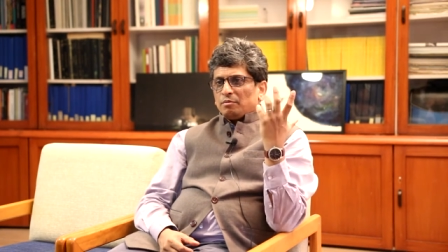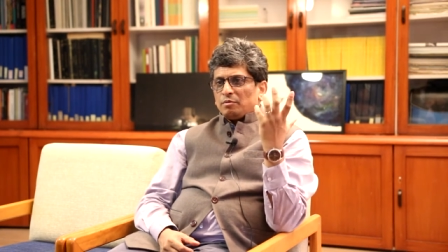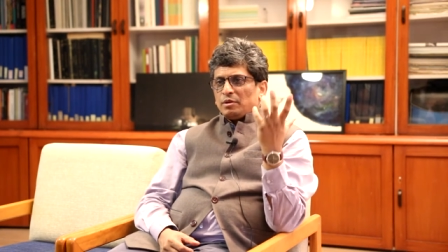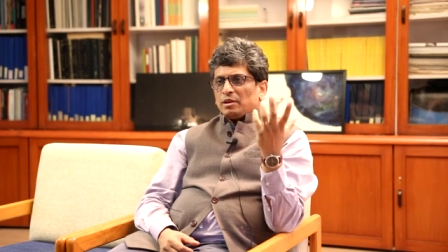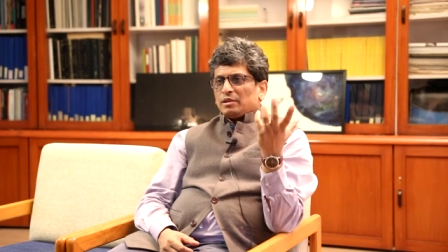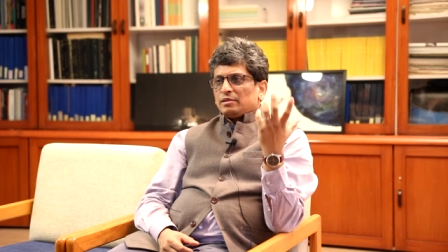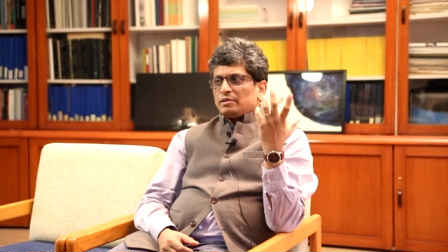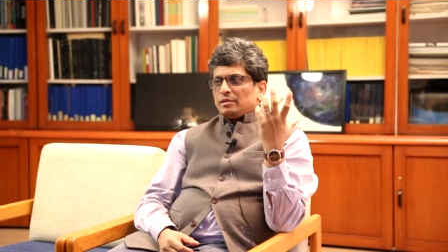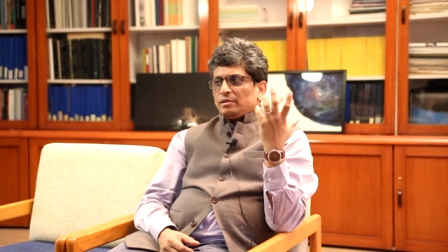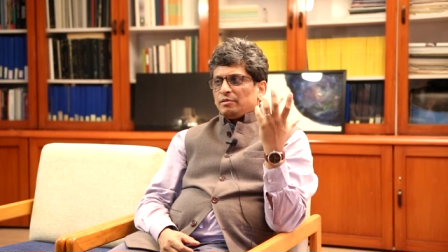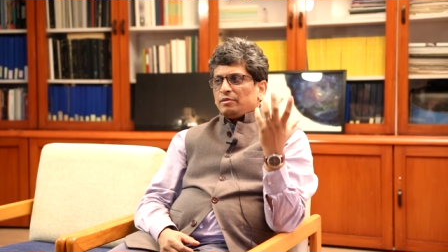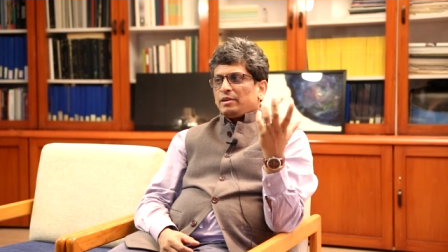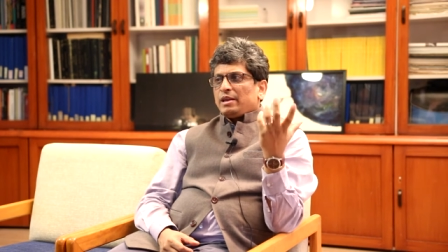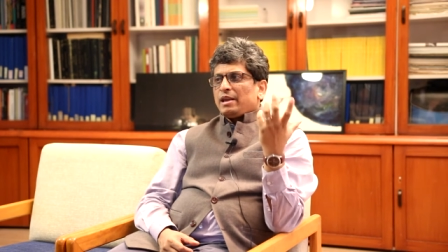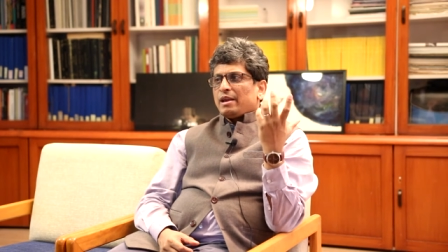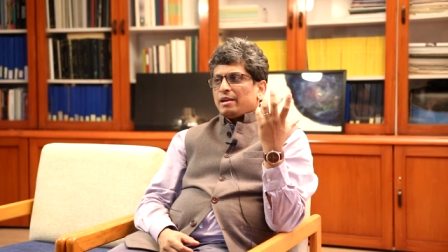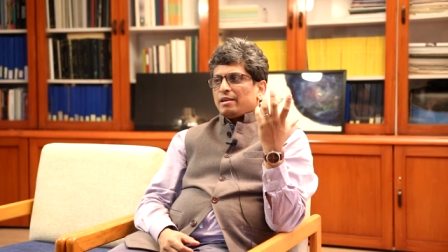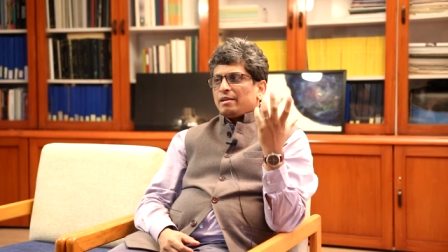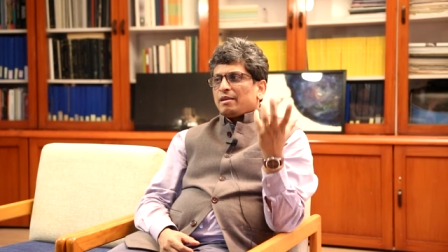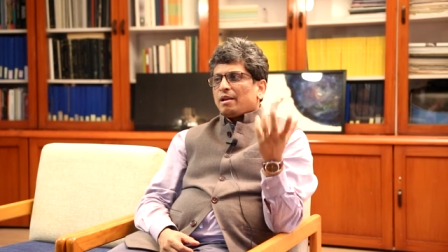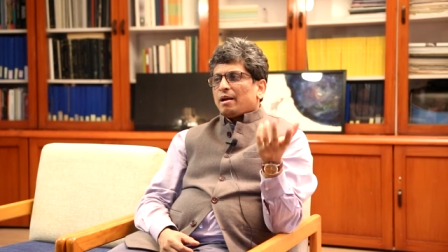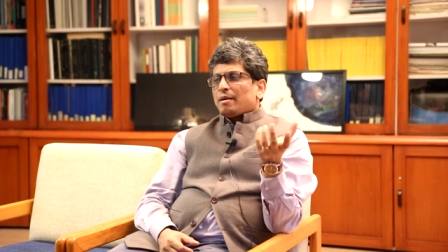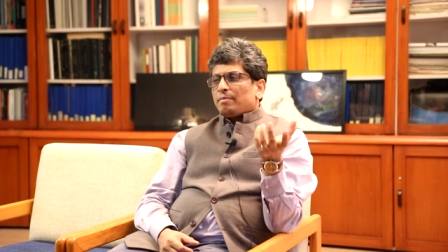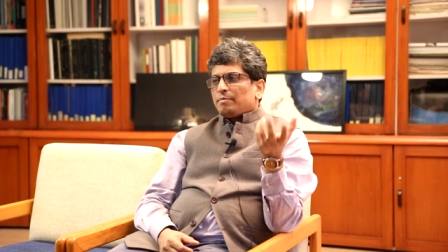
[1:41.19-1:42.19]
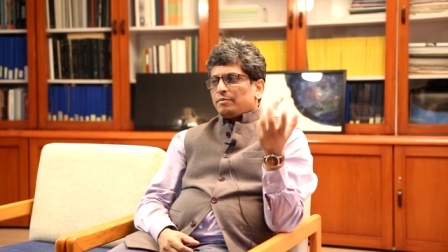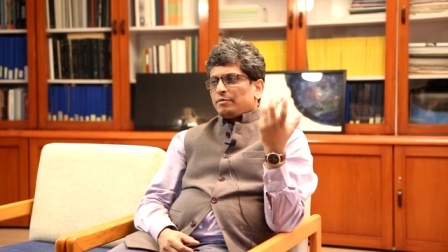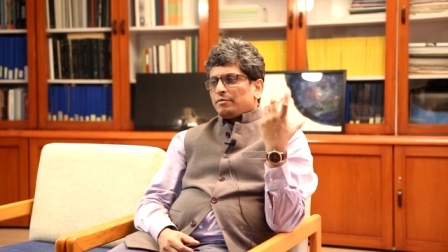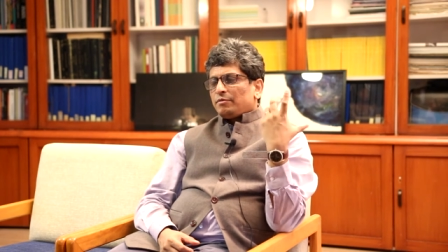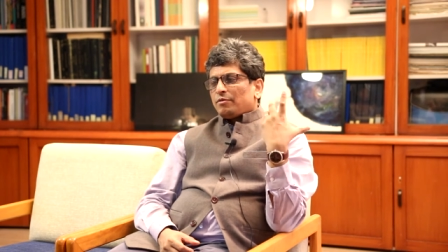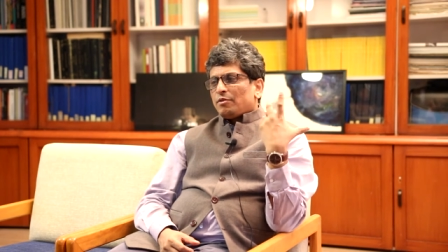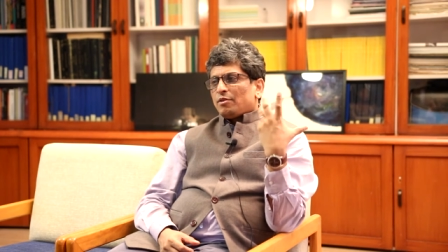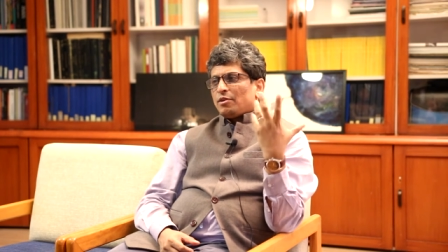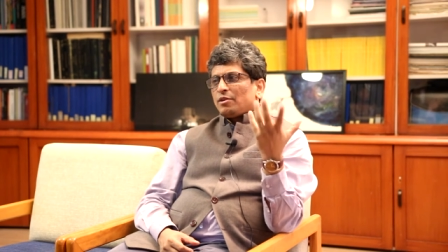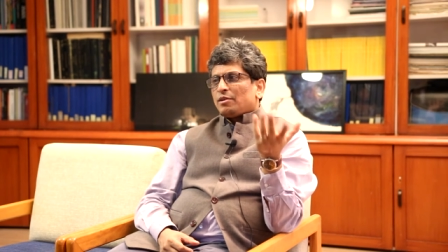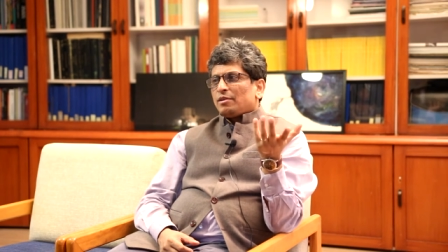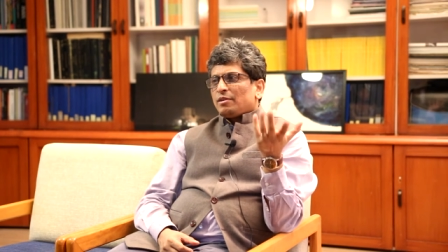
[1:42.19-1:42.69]
we are gearing up
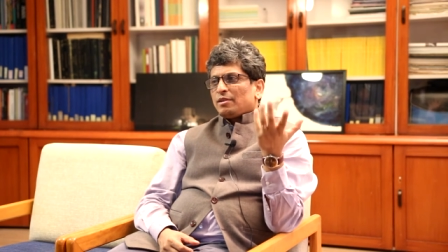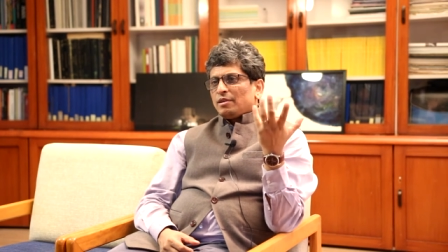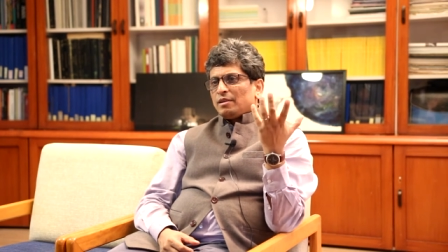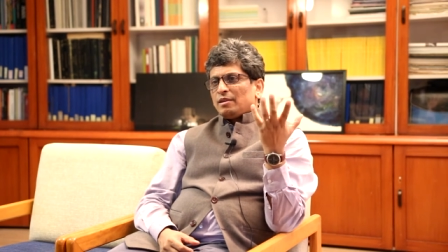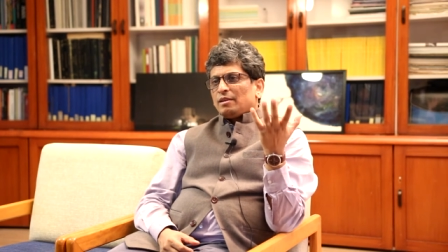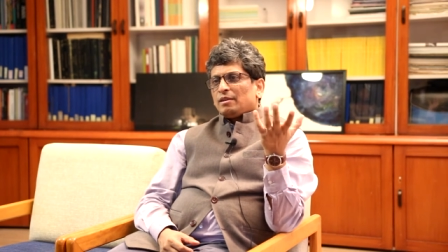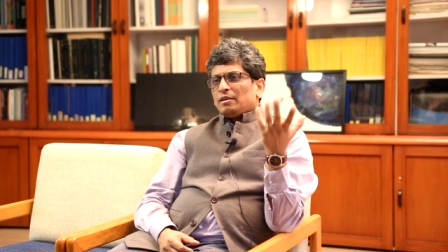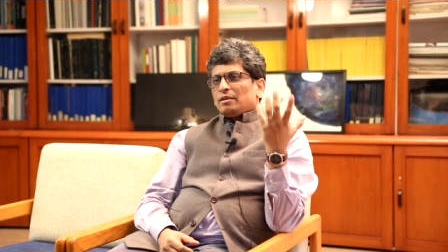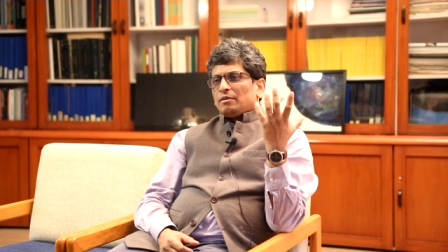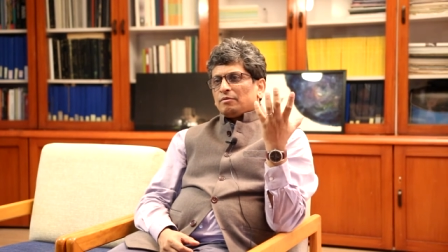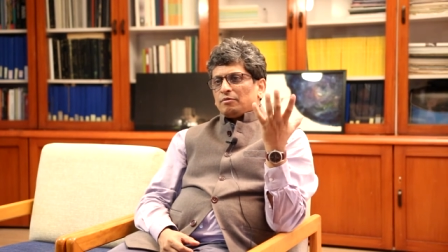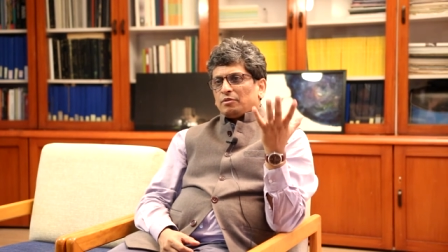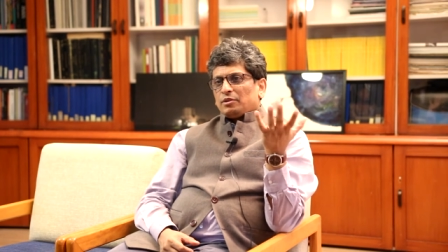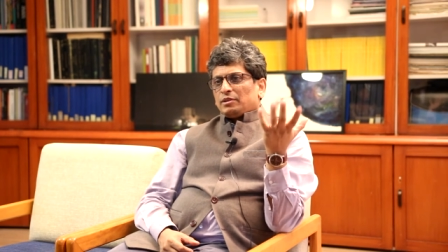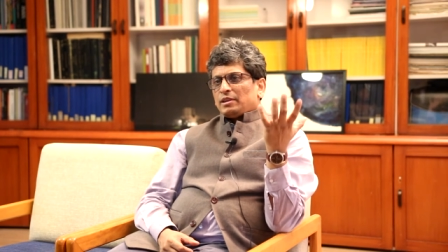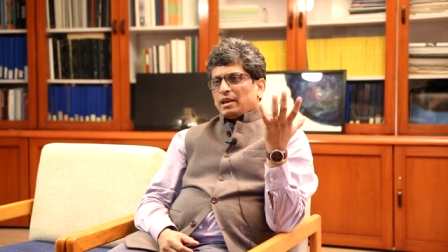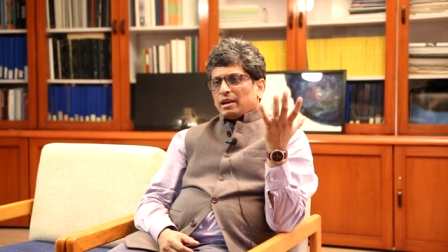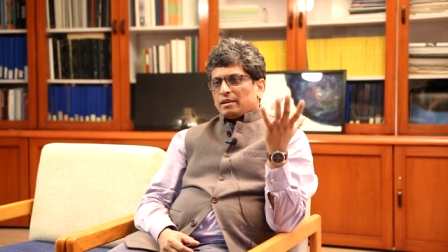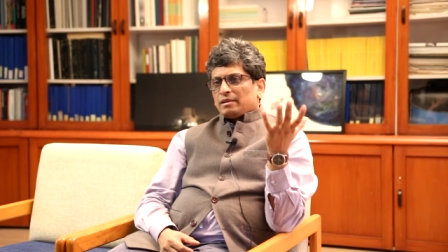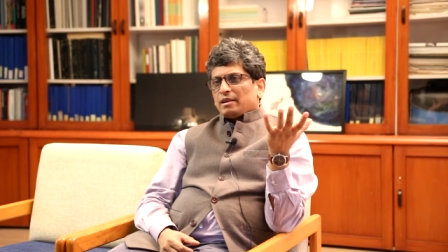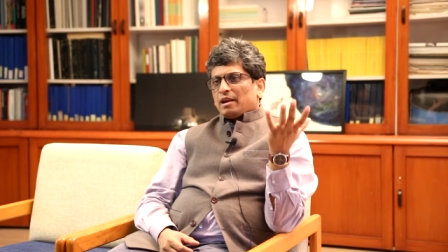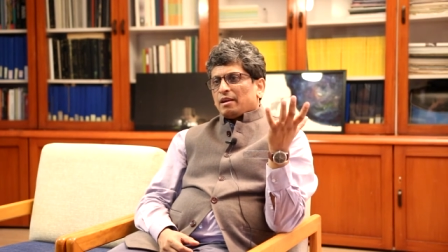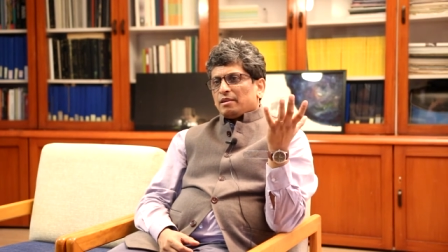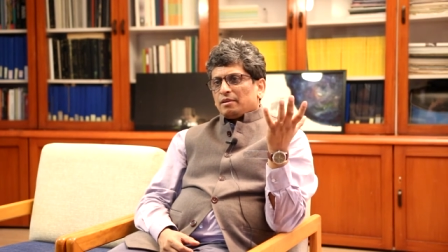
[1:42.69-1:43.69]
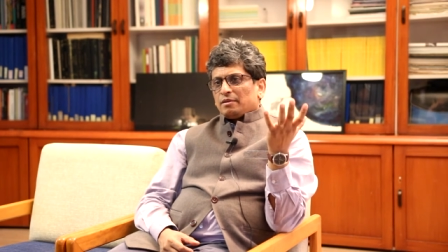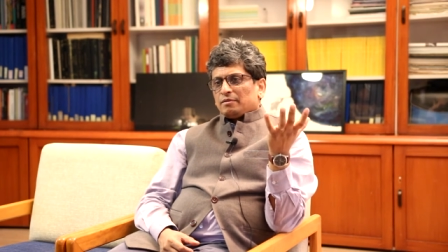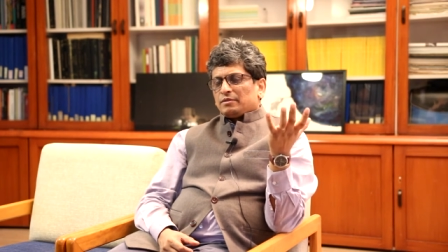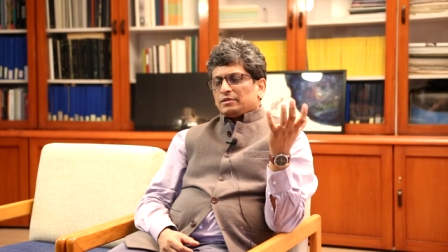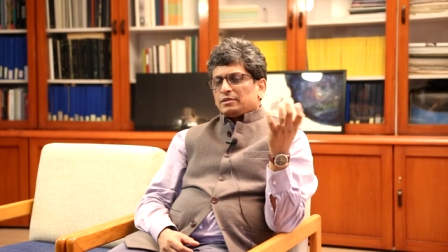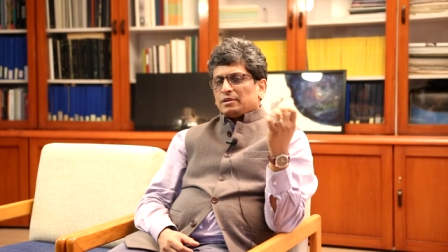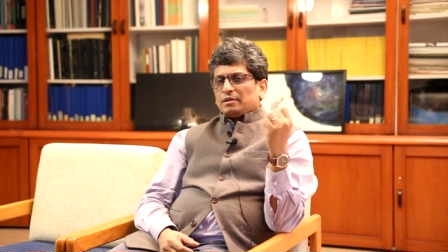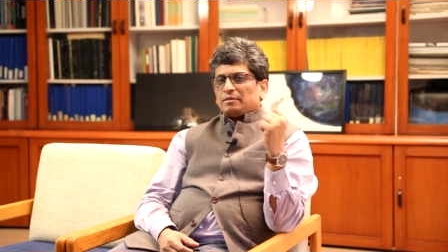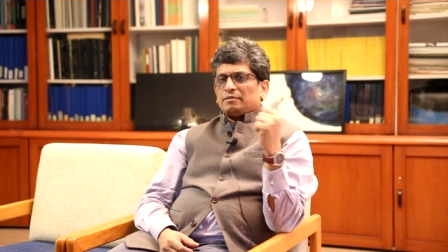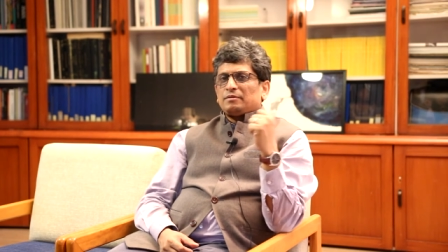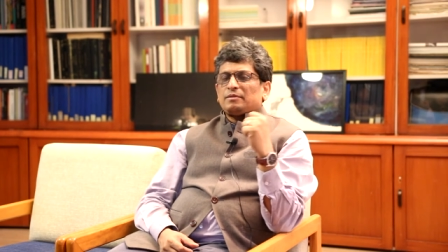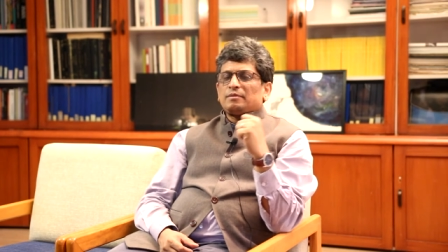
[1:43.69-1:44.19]
for, for that kind of
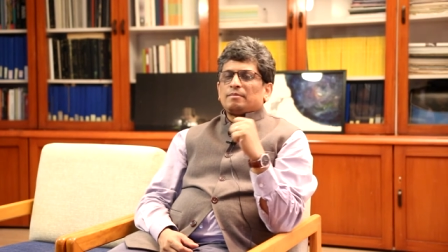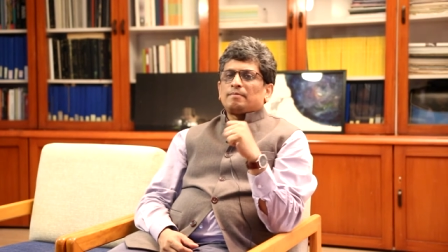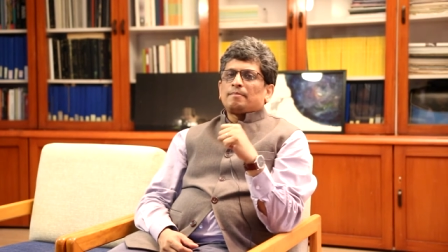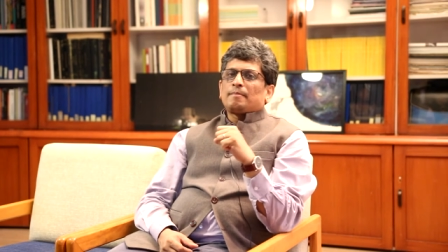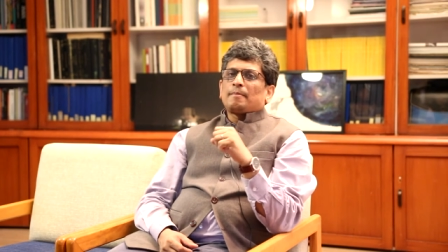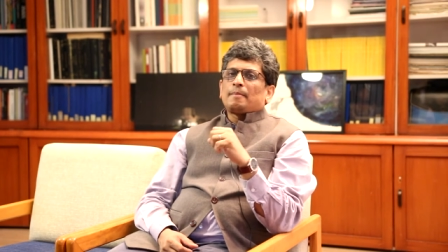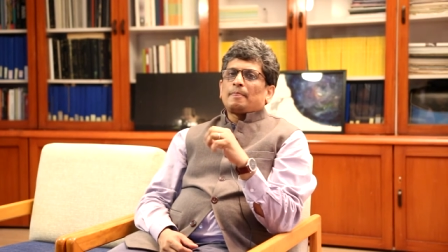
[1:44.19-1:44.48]
stuff.